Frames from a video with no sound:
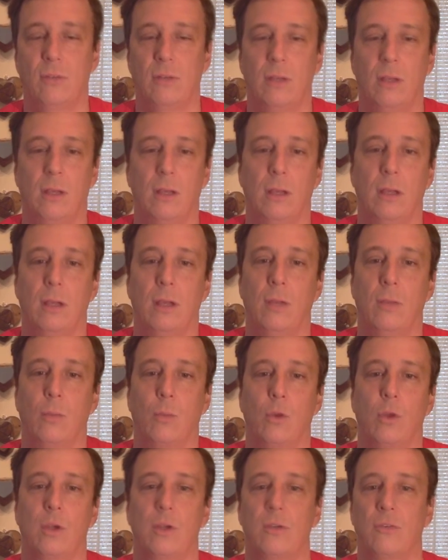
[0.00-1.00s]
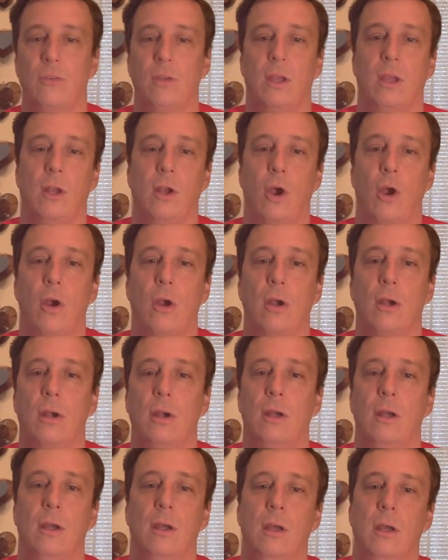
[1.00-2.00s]
and works in
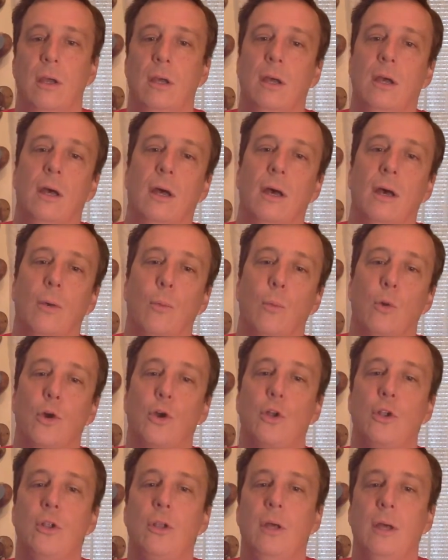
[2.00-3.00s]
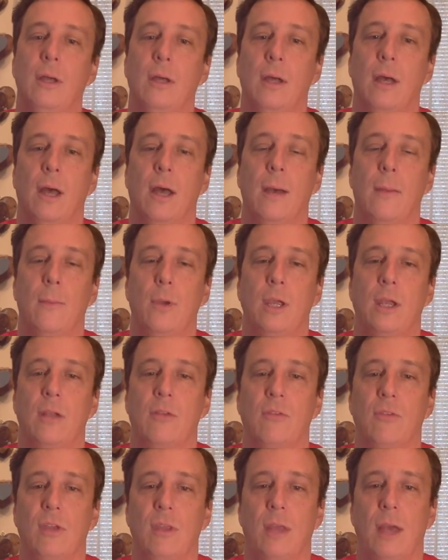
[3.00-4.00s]
our world. We can
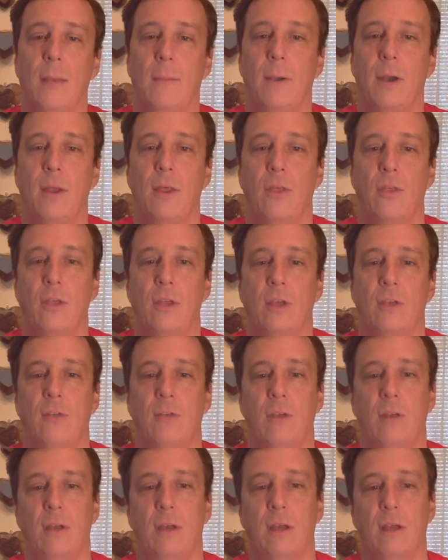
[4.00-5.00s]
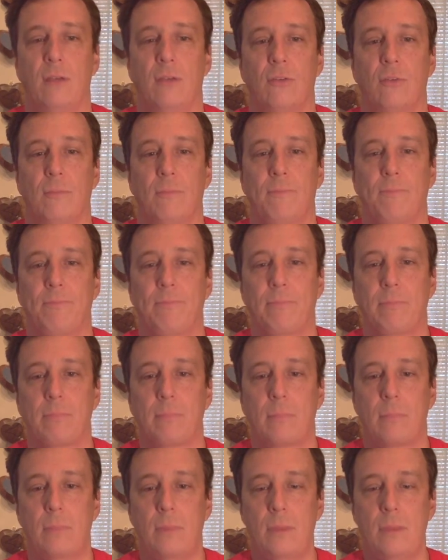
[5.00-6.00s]
see that by the things he does.
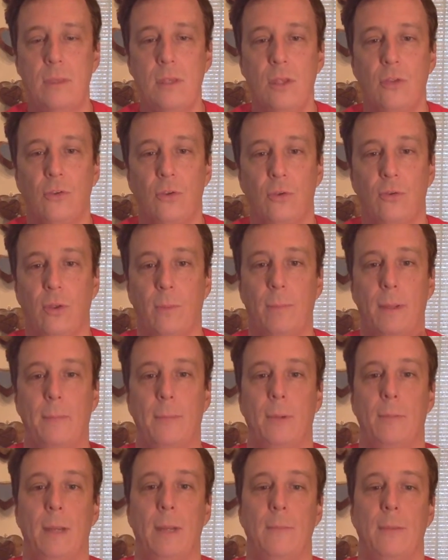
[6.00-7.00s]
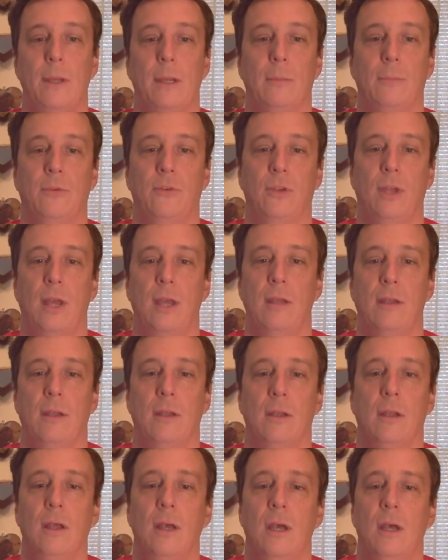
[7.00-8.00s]
So some people may be upset
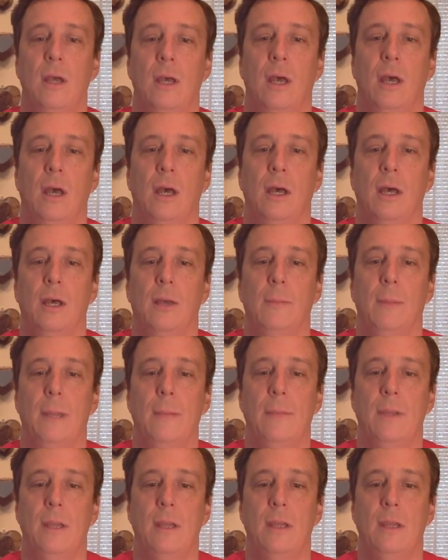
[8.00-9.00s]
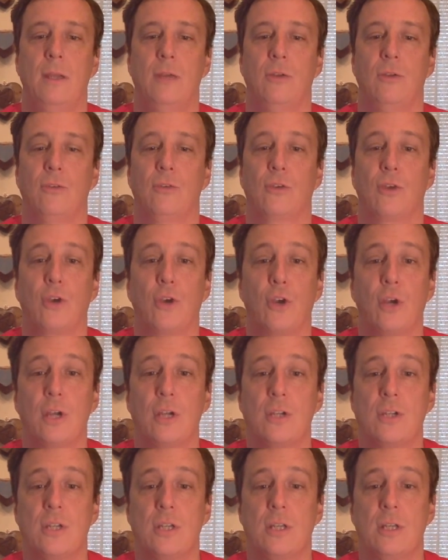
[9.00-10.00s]
and may be
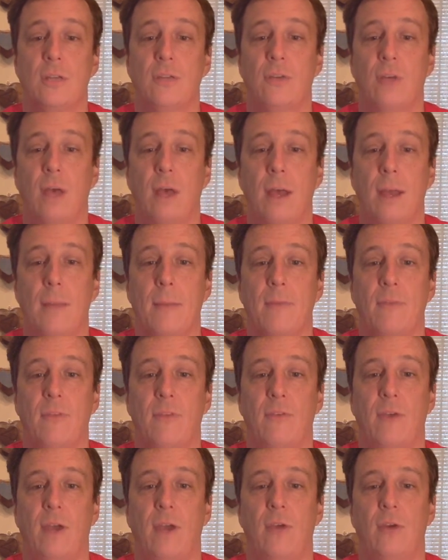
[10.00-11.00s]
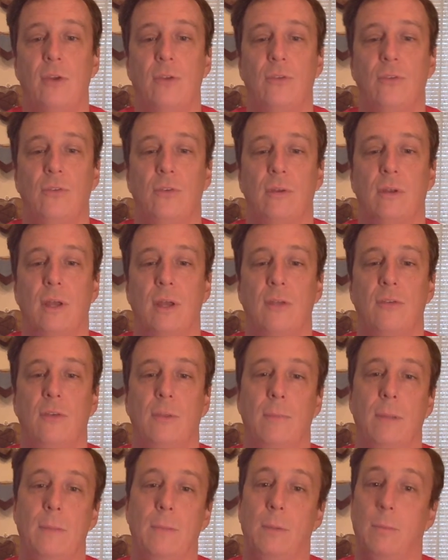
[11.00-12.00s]
discouraged in this time of the virus. Okay,
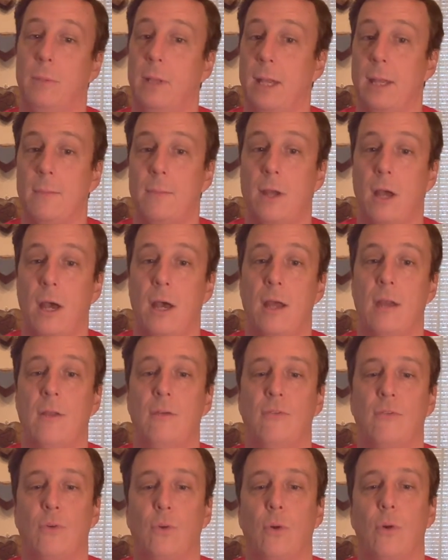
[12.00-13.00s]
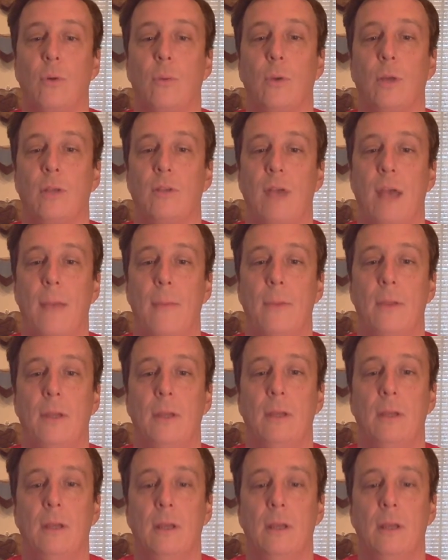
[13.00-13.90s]
some people blame God for what's happening.